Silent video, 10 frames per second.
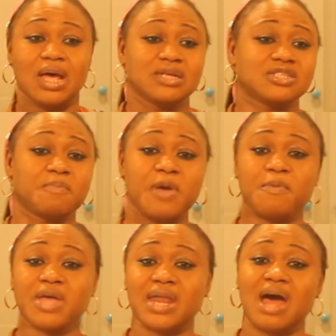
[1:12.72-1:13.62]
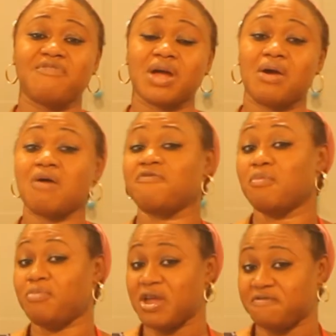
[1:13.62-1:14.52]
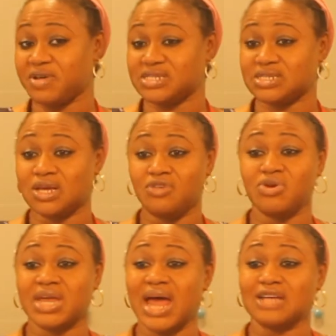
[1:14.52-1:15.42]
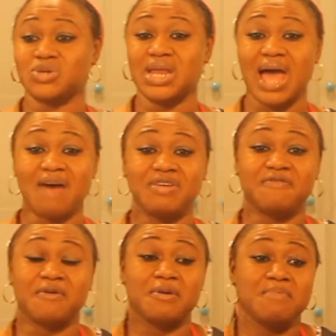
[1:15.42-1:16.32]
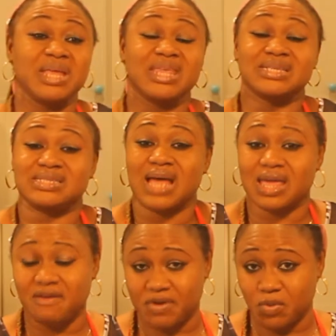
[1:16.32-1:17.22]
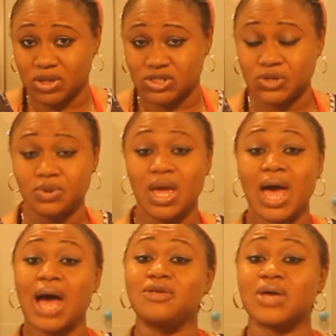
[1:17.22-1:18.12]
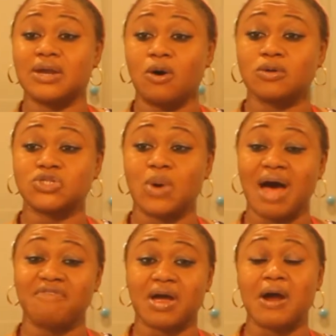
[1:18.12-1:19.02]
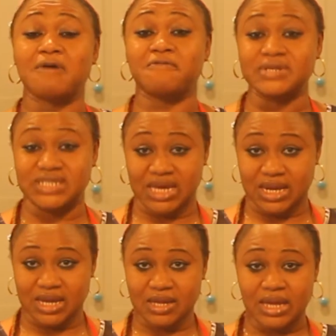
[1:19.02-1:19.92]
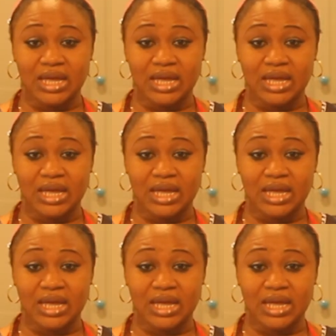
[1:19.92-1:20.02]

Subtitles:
Some people can have akara for breakfast. You can actually have it for a midday snack if you want to, and you can also have akara for dinner.